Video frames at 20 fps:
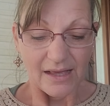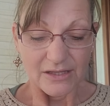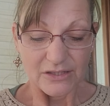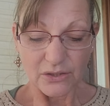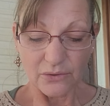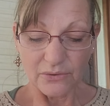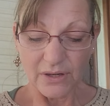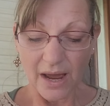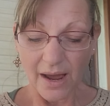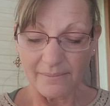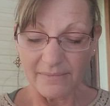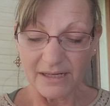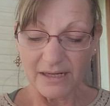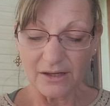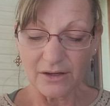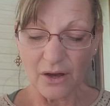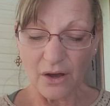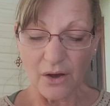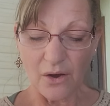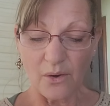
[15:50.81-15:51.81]
So now I'm going to
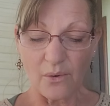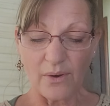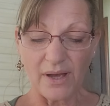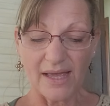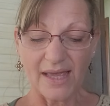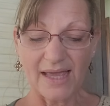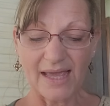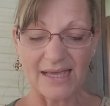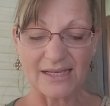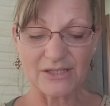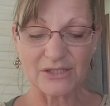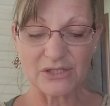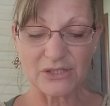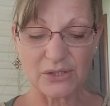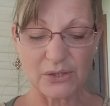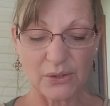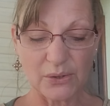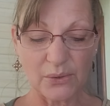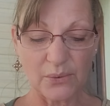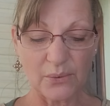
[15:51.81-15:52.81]
go
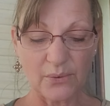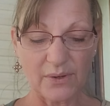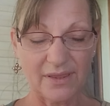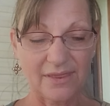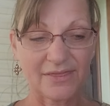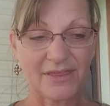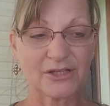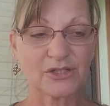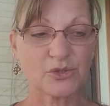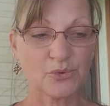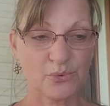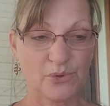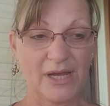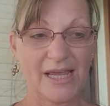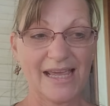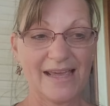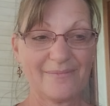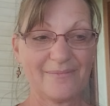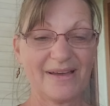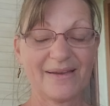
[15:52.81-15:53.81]
into the
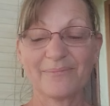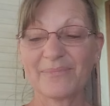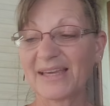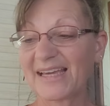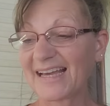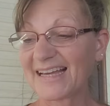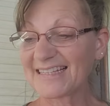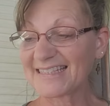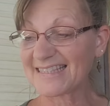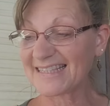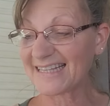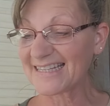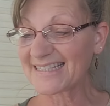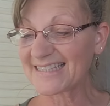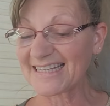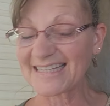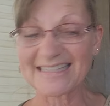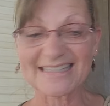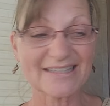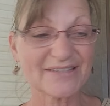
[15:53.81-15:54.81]
dream because
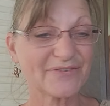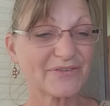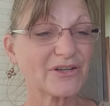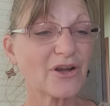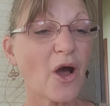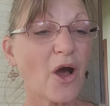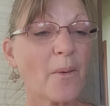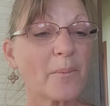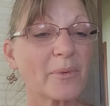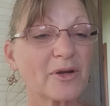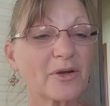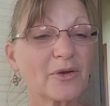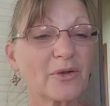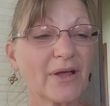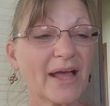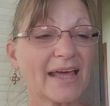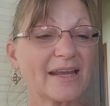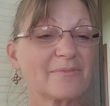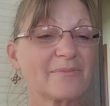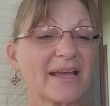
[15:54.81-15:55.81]
this is phenomenal
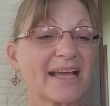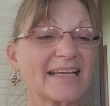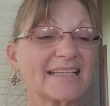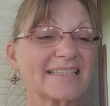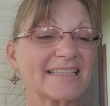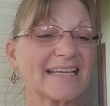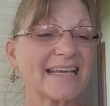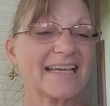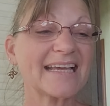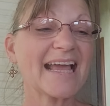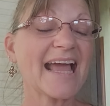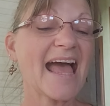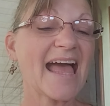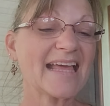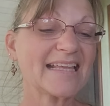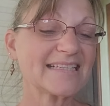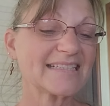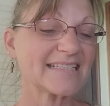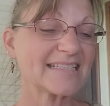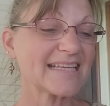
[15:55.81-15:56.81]
and amazing
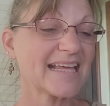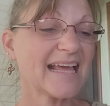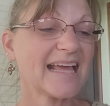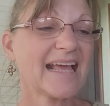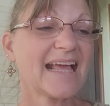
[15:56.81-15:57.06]
and